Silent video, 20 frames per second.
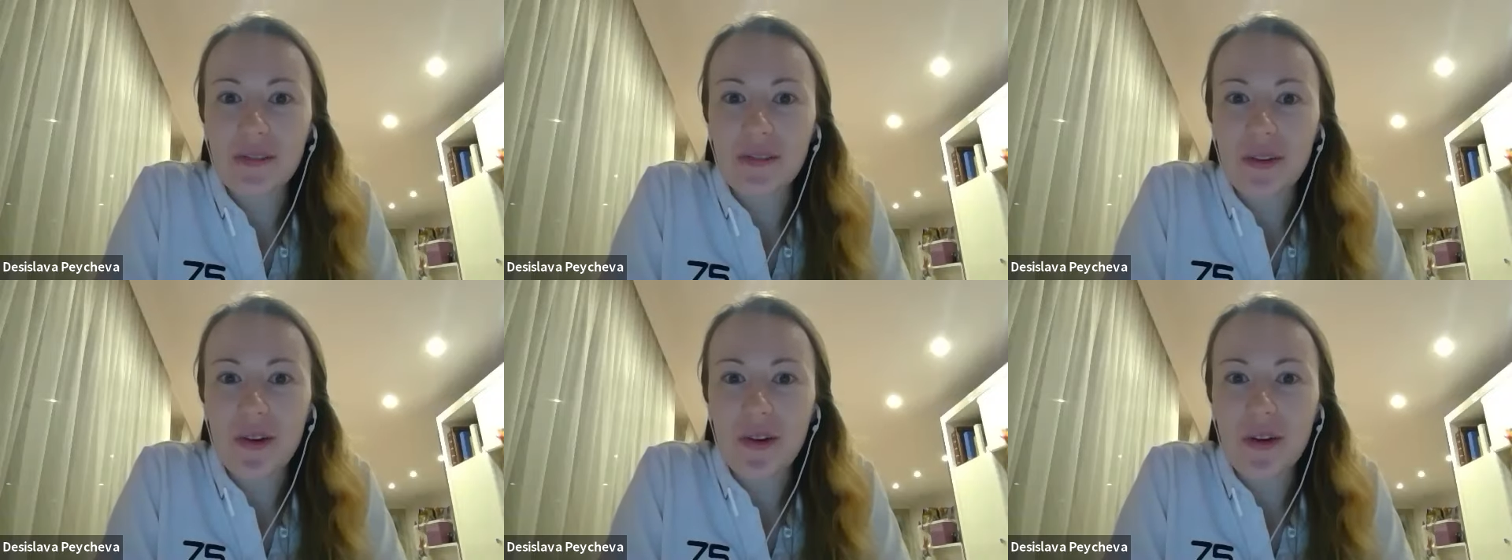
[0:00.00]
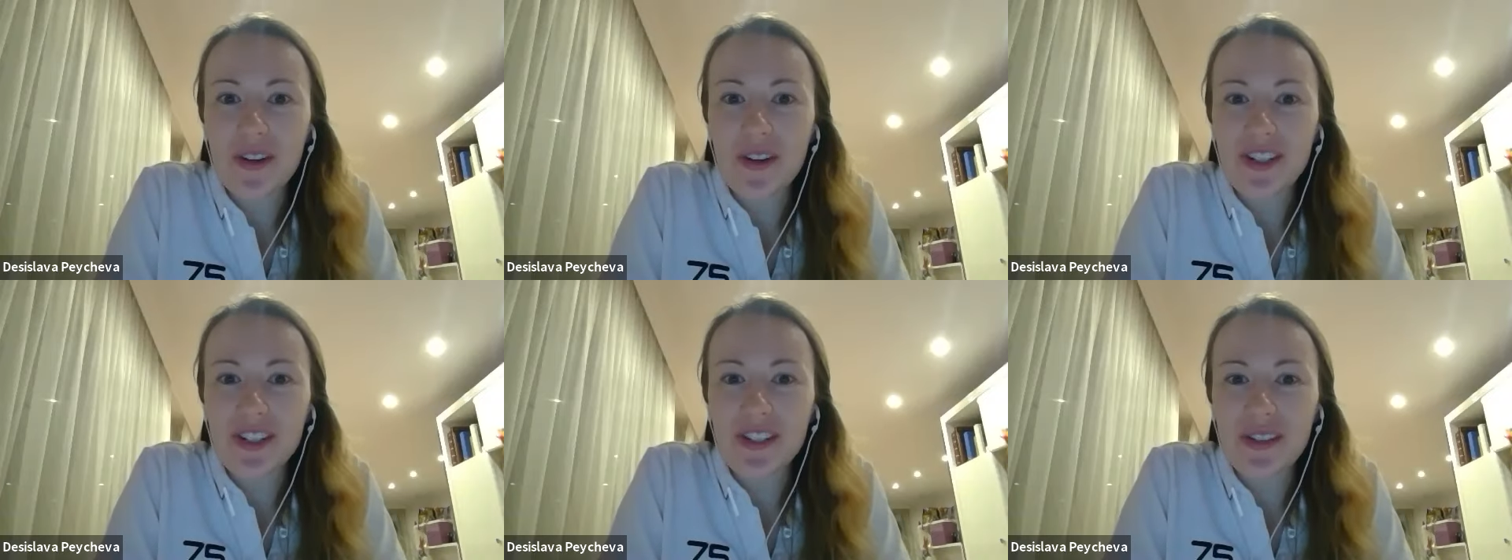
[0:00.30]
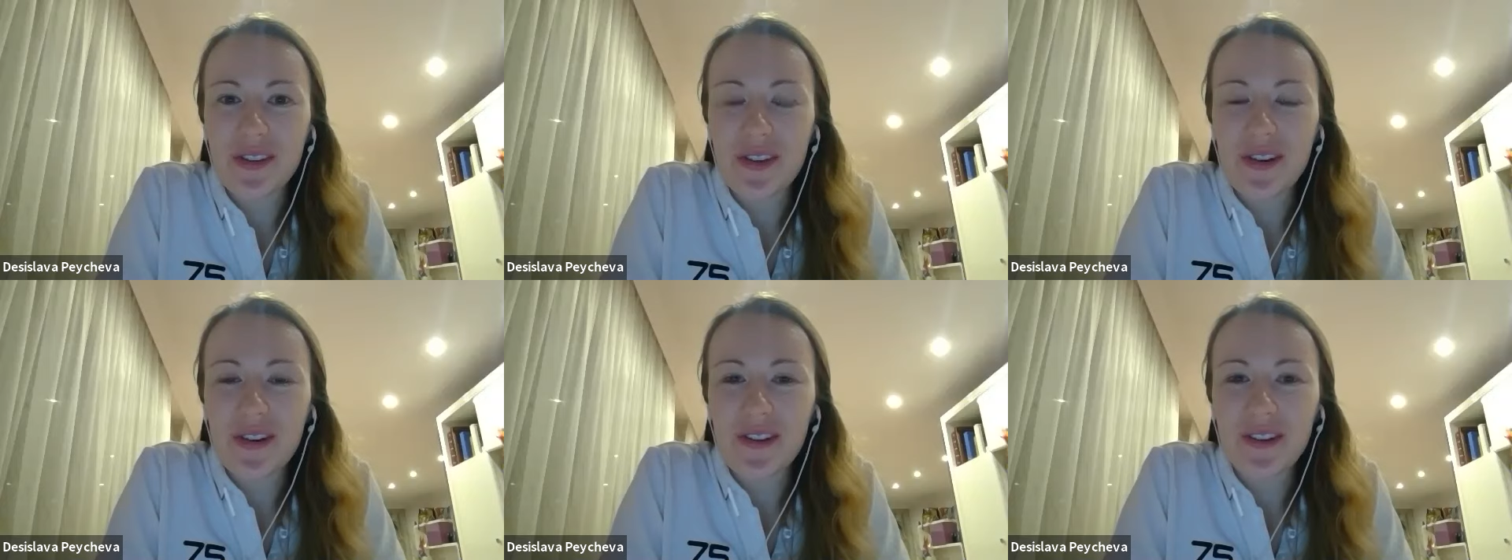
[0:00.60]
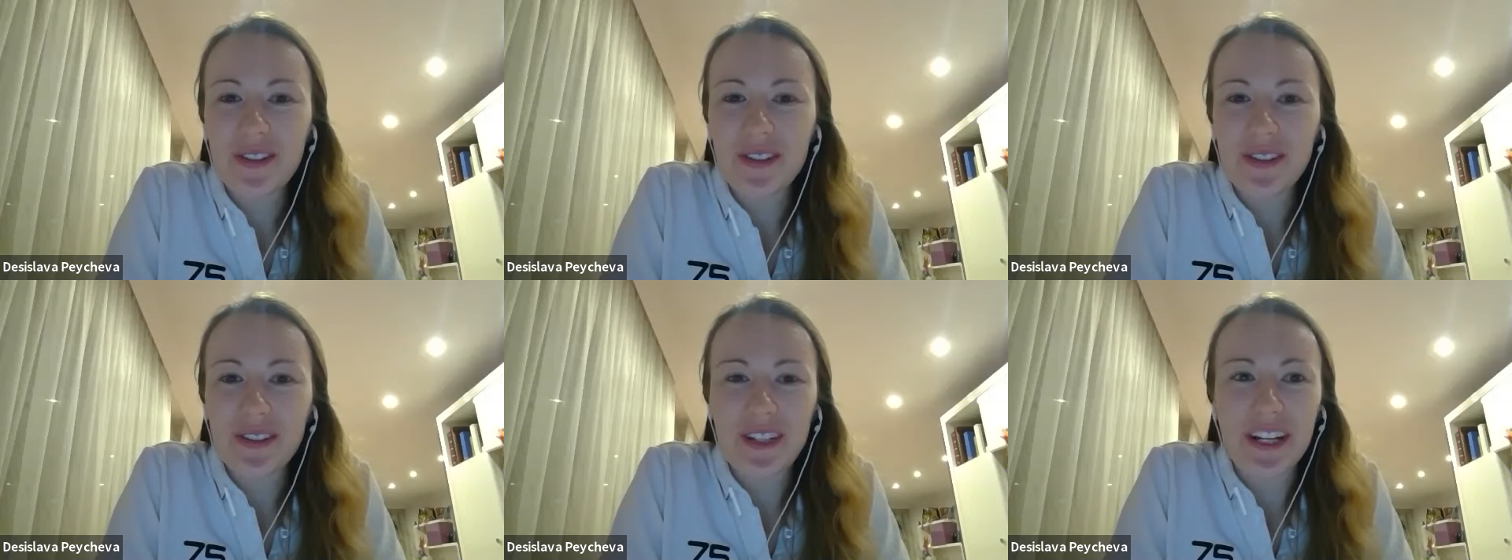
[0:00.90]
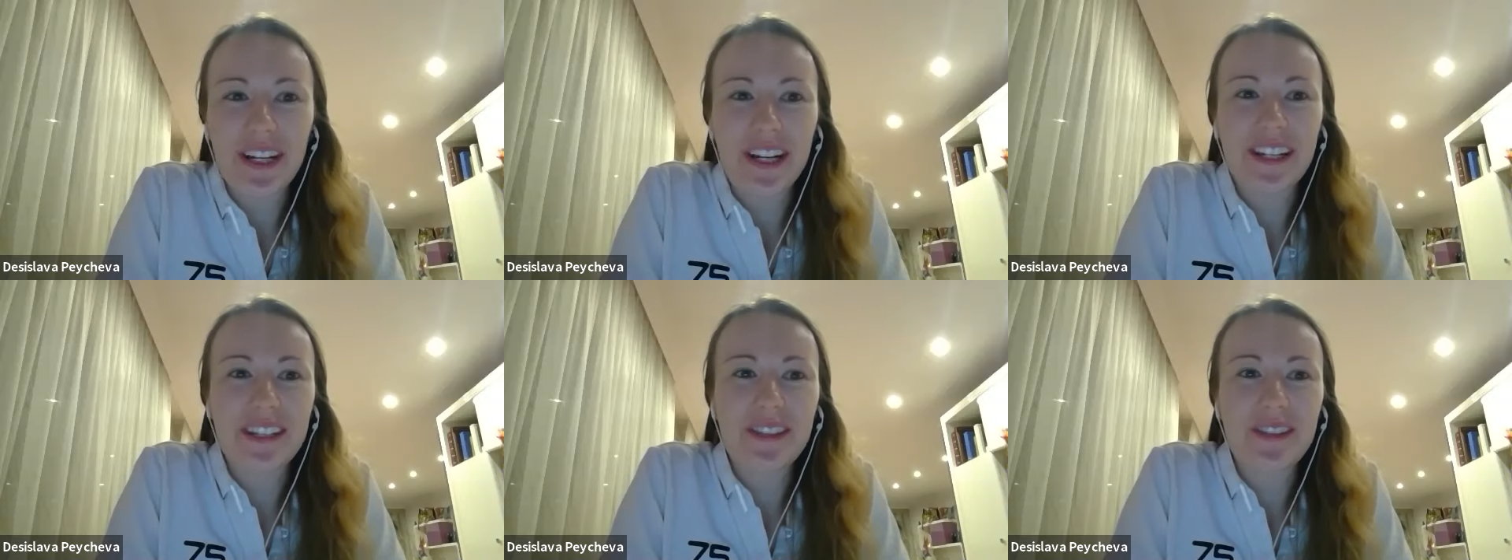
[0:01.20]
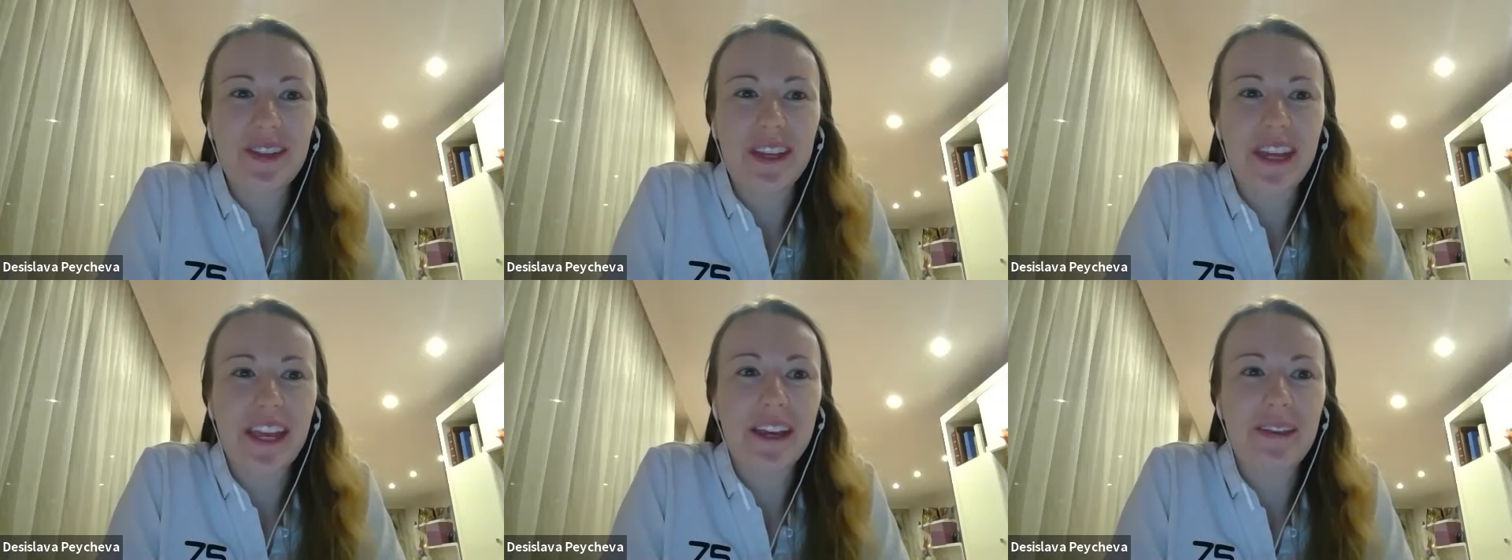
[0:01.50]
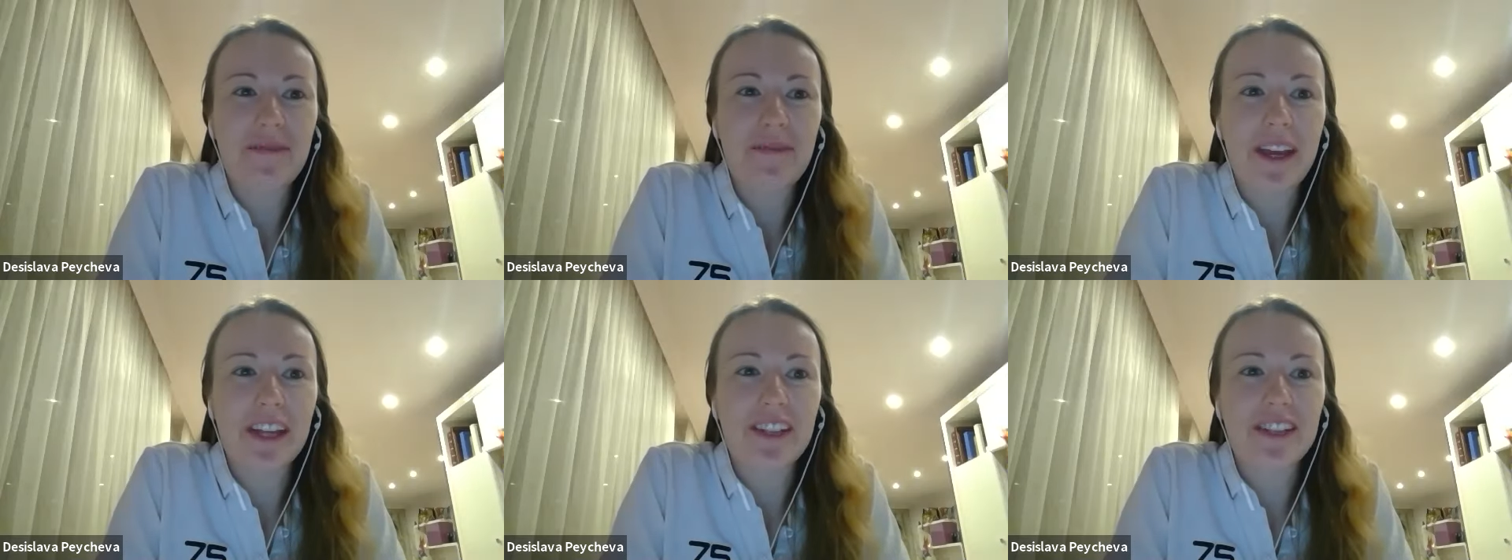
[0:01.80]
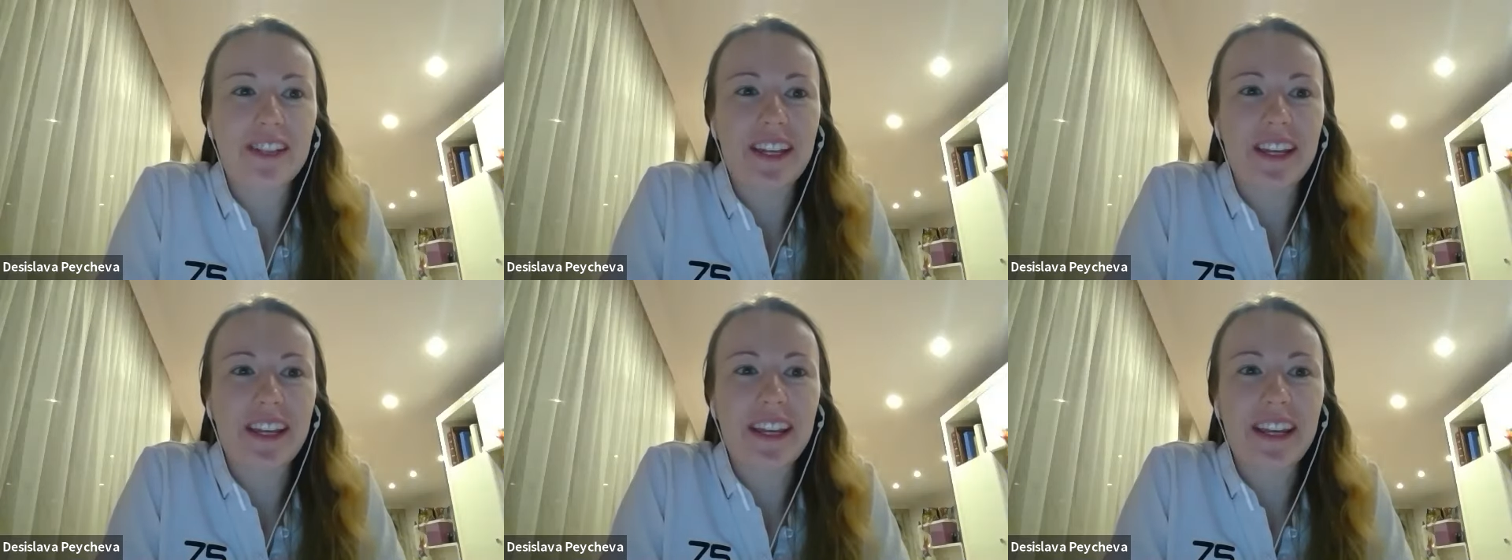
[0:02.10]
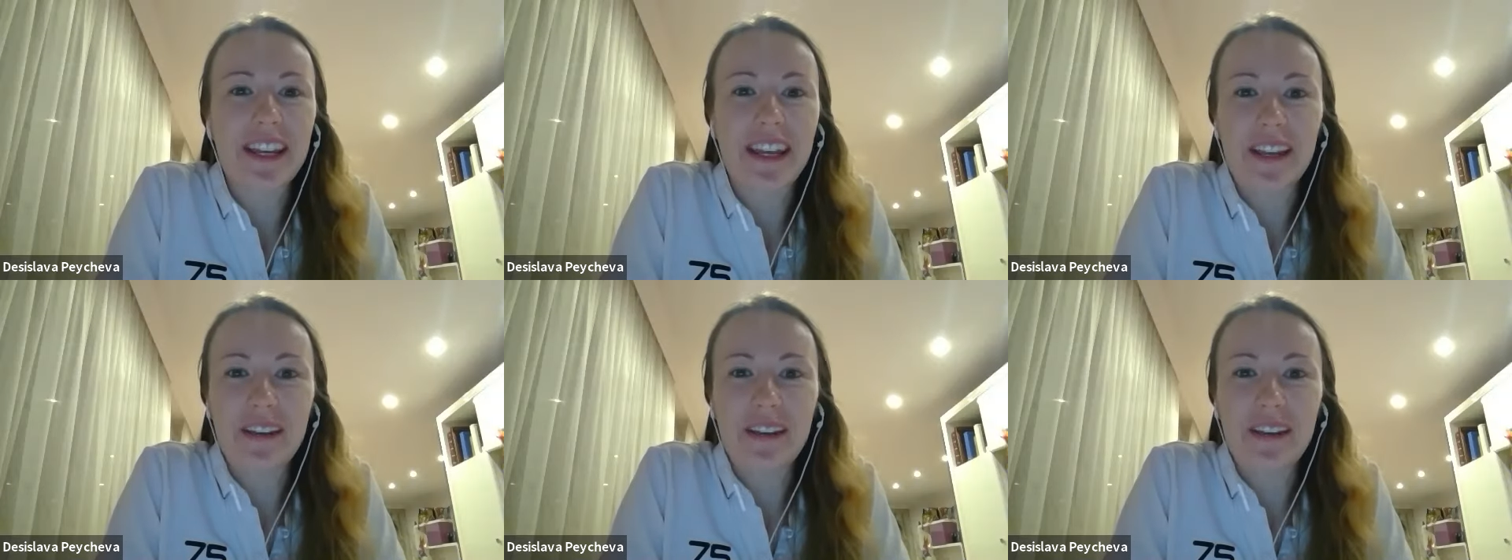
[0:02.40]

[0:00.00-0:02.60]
of course. So as you can imagine,